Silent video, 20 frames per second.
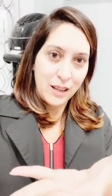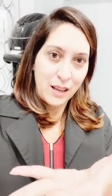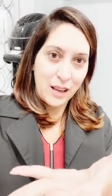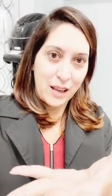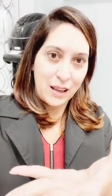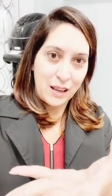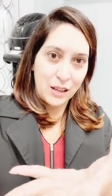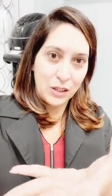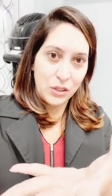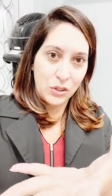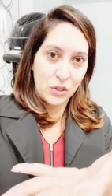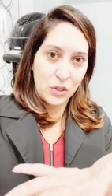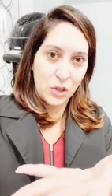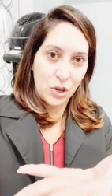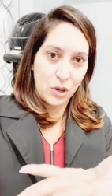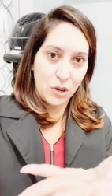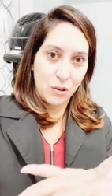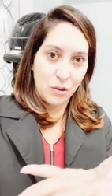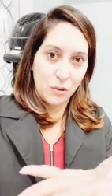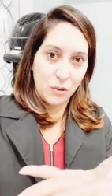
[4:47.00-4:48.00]
And
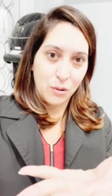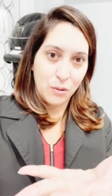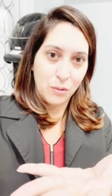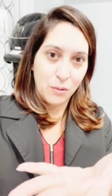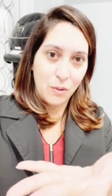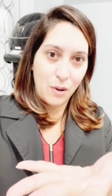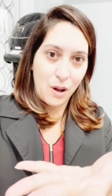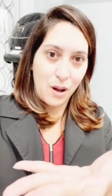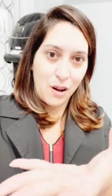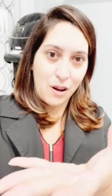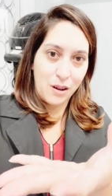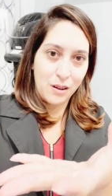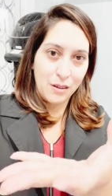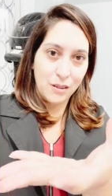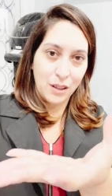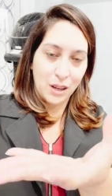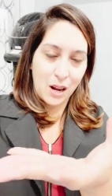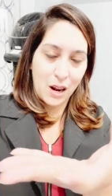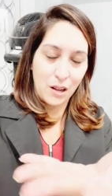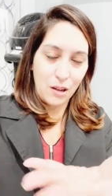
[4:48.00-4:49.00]
so all
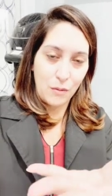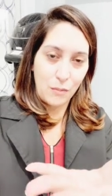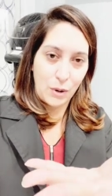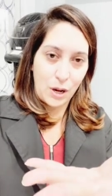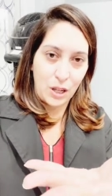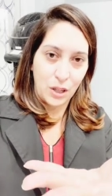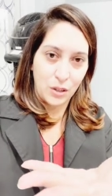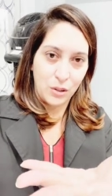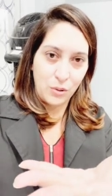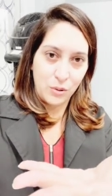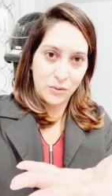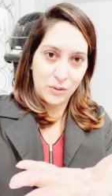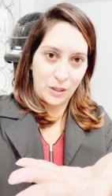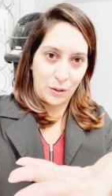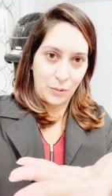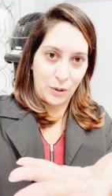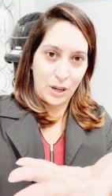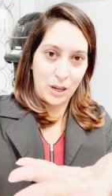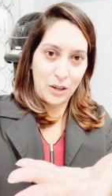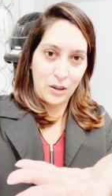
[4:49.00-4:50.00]
the color molecules that
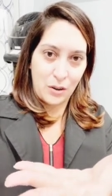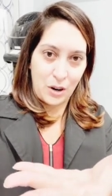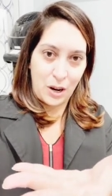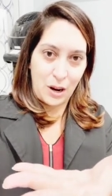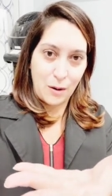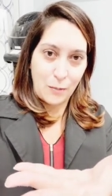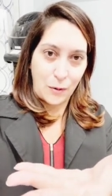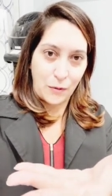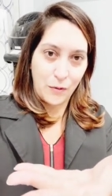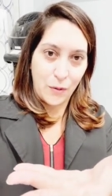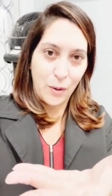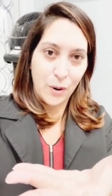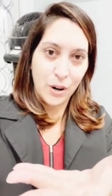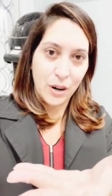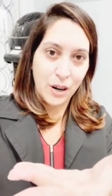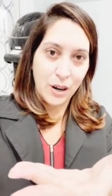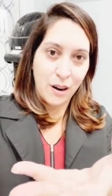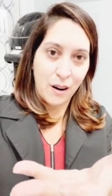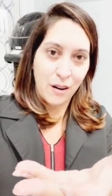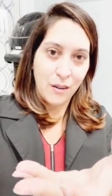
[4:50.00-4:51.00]
were in your hair
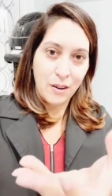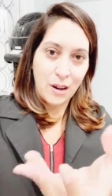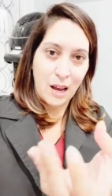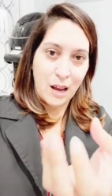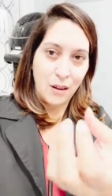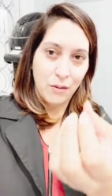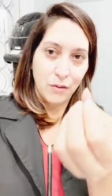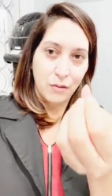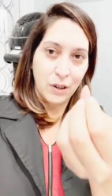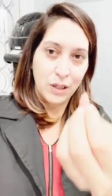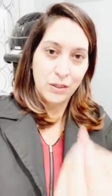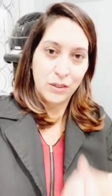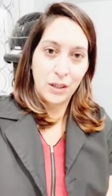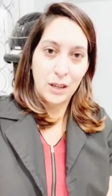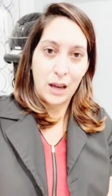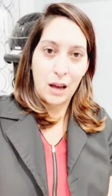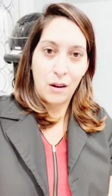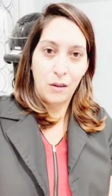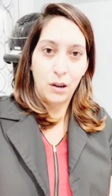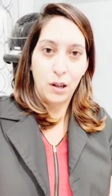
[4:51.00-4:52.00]
before are now rinsing
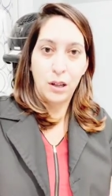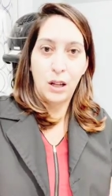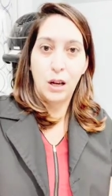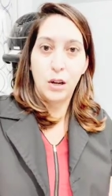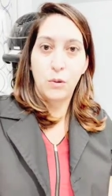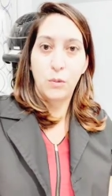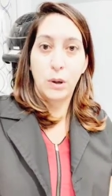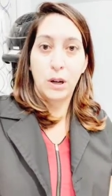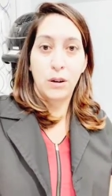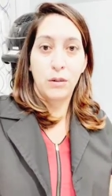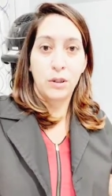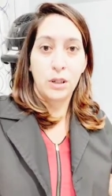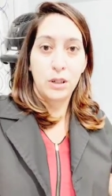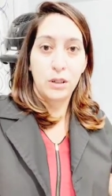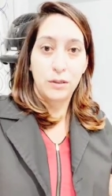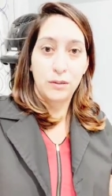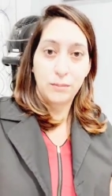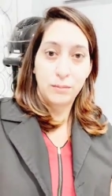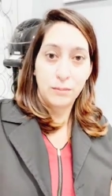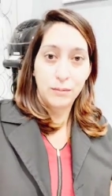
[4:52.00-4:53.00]
out a lot quicker than
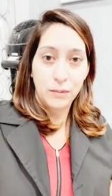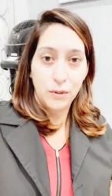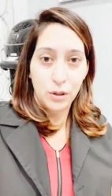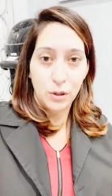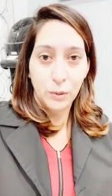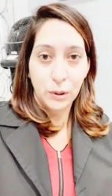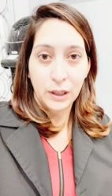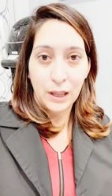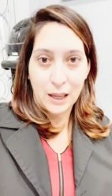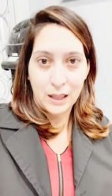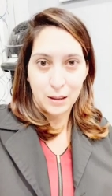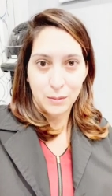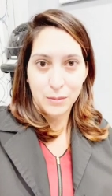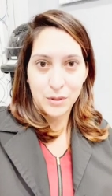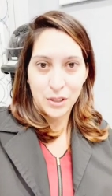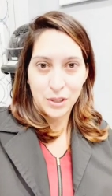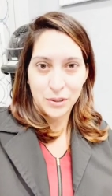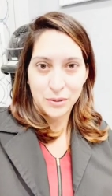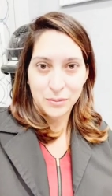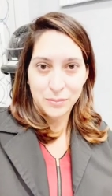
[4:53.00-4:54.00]
you would like them
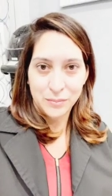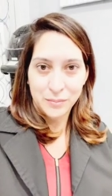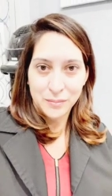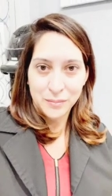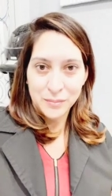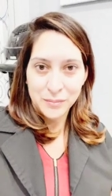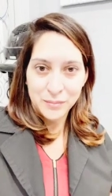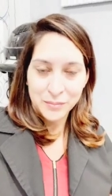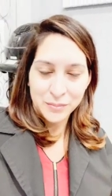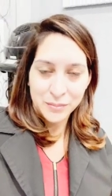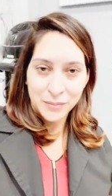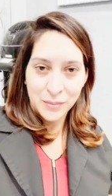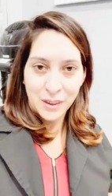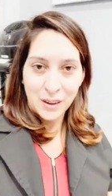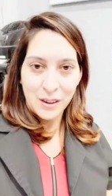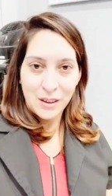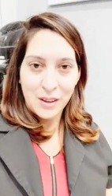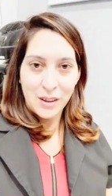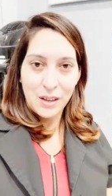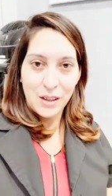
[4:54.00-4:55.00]
to.
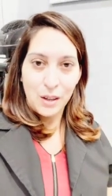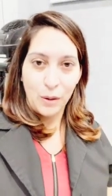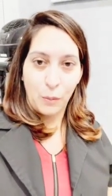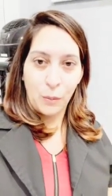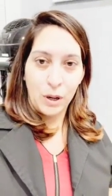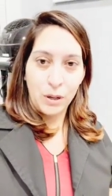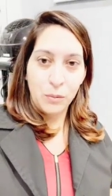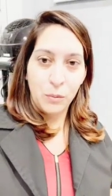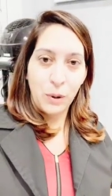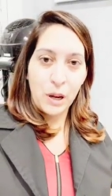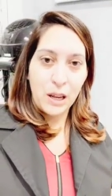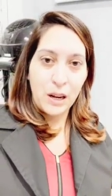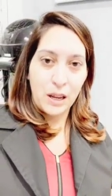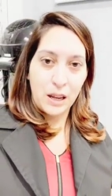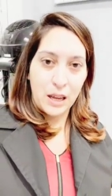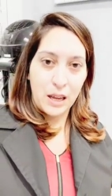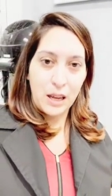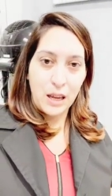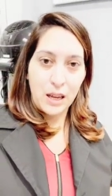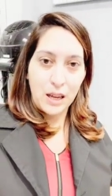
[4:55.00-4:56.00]
One way to
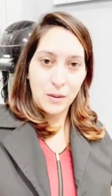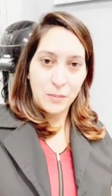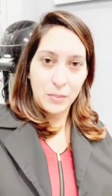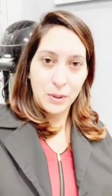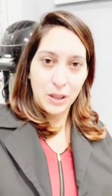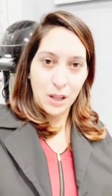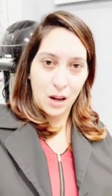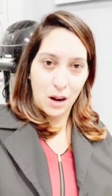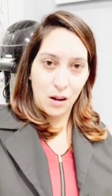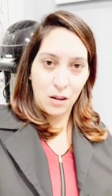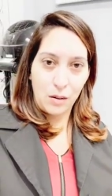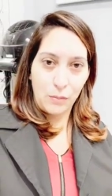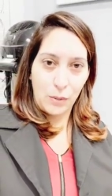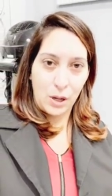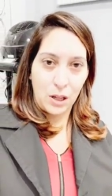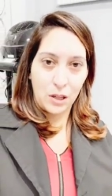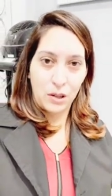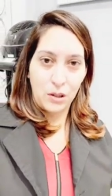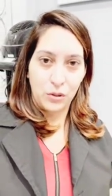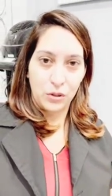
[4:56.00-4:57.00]
keep the color
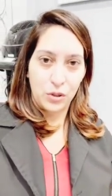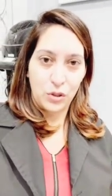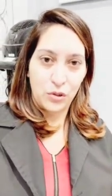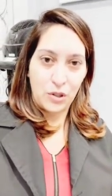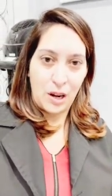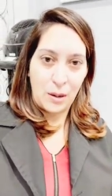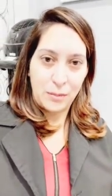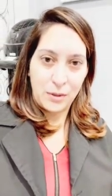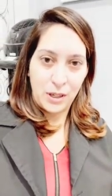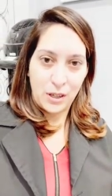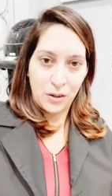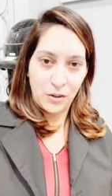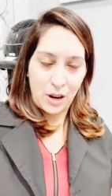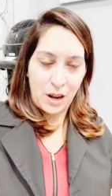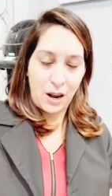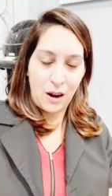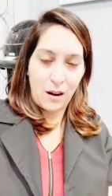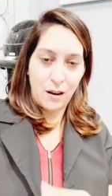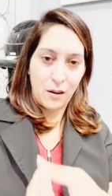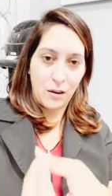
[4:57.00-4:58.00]
molecules trapped in your
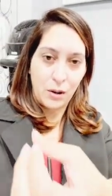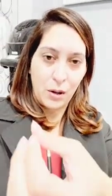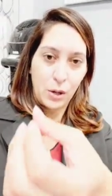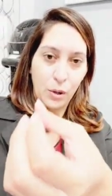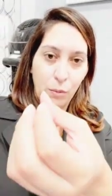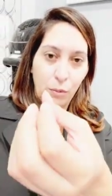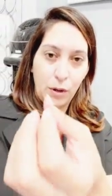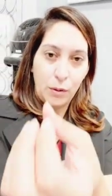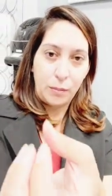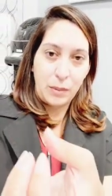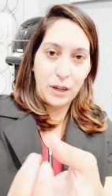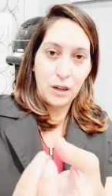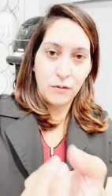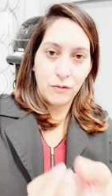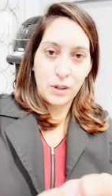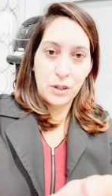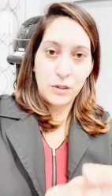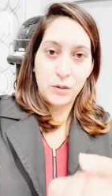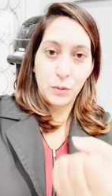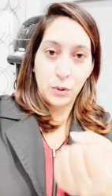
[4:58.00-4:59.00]
hair would be to
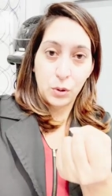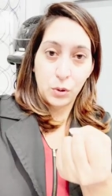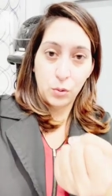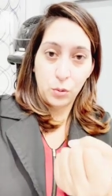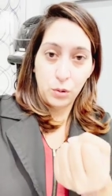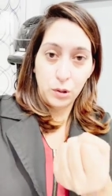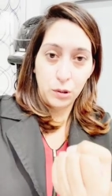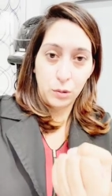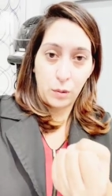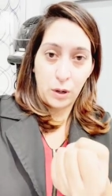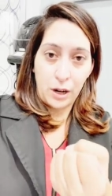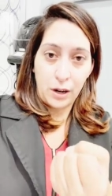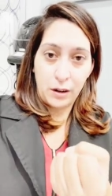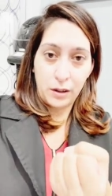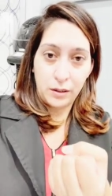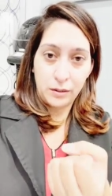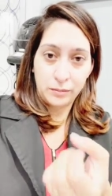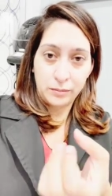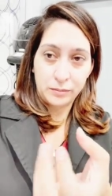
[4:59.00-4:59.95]
rinse with cool water,